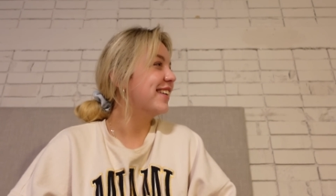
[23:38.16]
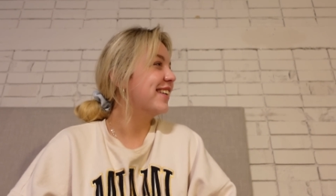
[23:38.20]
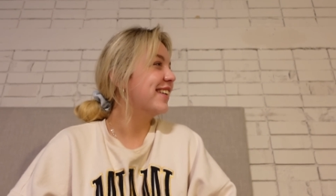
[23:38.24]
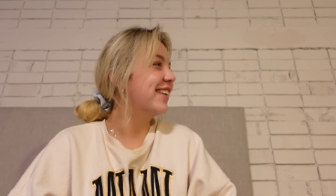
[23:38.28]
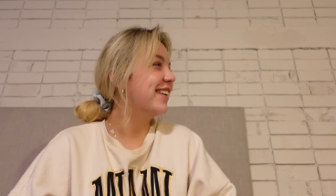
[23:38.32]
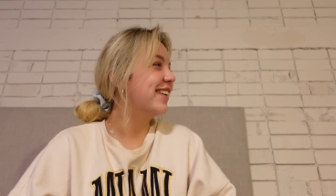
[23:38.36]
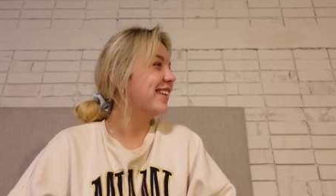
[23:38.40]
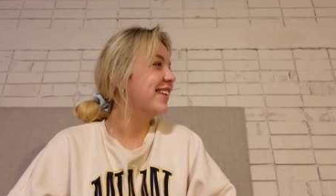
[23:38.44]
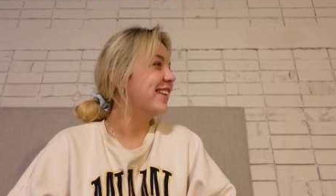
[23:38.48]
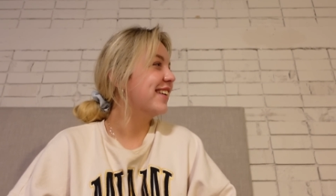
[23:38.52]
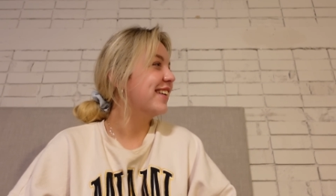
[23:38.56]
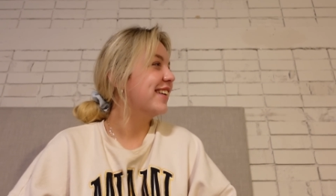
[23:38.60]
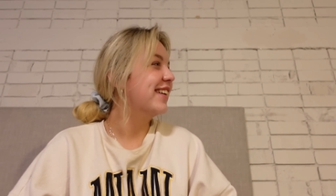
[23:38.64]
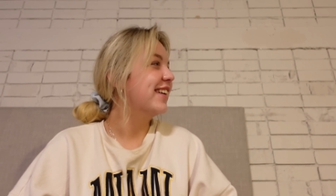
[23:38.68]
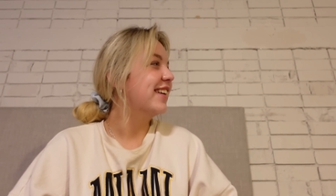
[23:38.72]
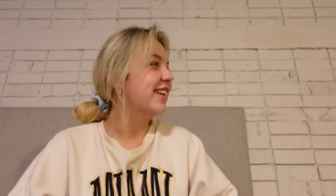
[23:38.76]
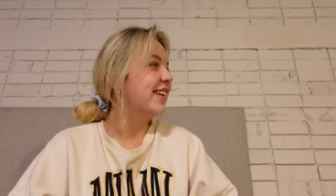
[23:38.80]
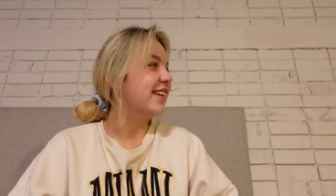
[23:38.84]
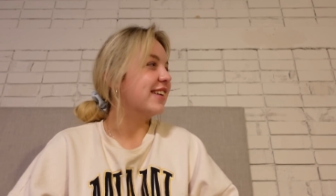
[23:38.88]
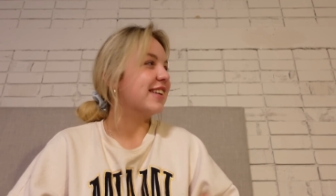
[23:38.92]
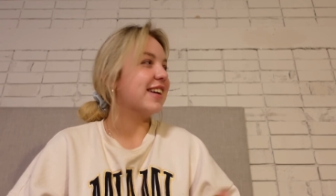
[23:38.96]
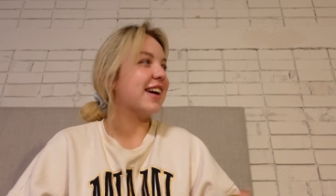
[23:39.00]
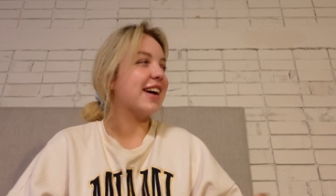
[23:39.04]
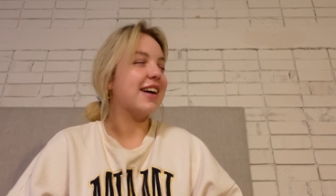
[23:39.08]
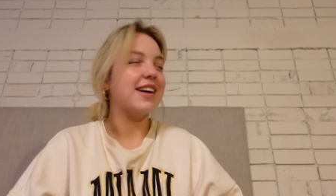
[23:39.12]
yeah.
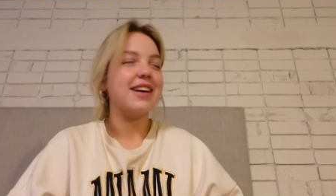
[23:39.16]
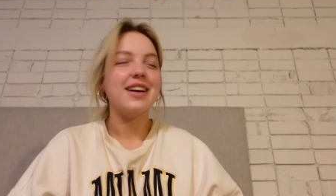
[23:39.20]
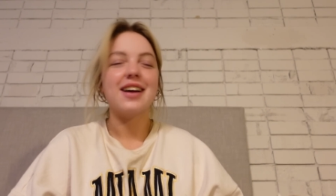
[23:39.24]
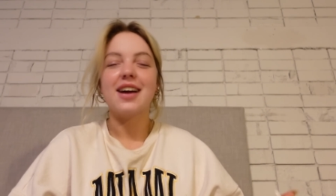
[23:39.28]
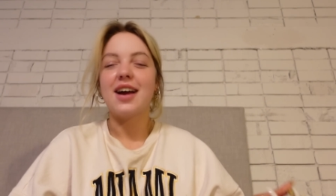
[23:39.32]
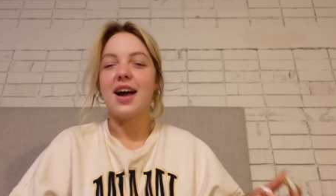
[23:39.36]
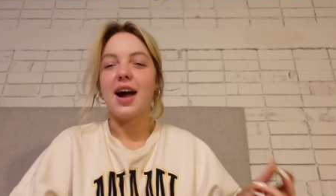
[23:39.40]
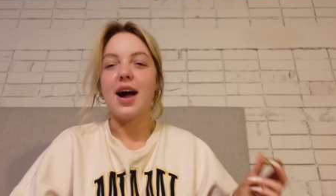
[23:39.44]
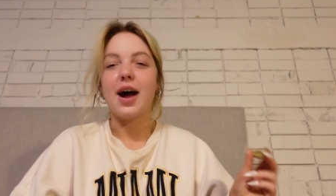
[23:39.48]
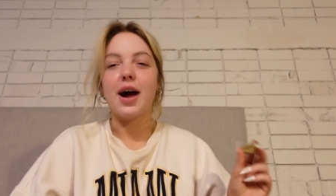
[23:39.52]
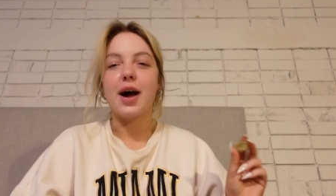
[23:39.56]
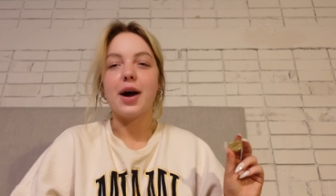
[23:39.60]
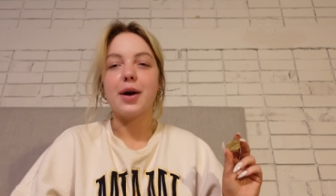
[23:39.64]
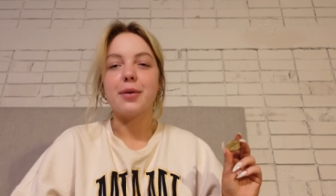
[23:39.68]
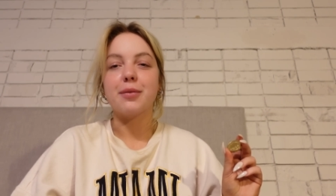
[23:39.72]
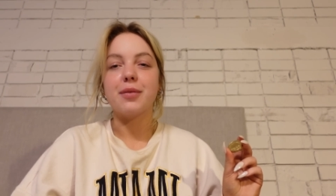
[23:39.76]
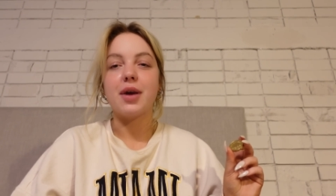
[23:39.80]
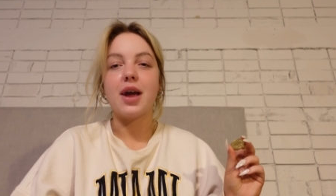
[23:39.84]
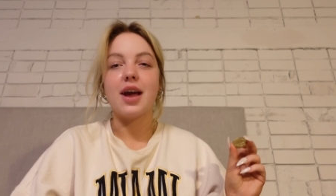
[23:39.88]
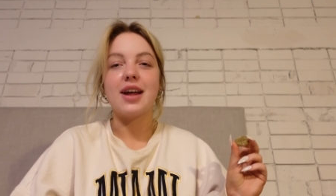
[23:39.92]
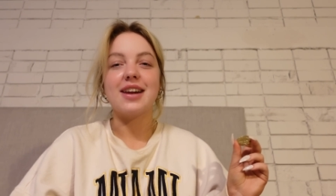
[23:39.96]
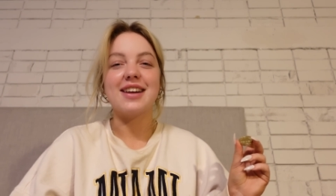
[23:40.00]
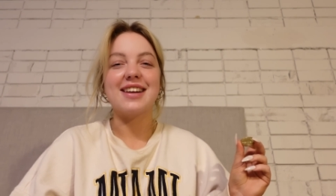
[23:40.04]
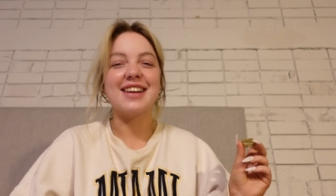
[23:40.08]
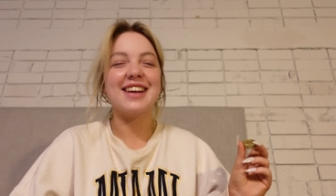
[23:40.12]
Yeah. Um, and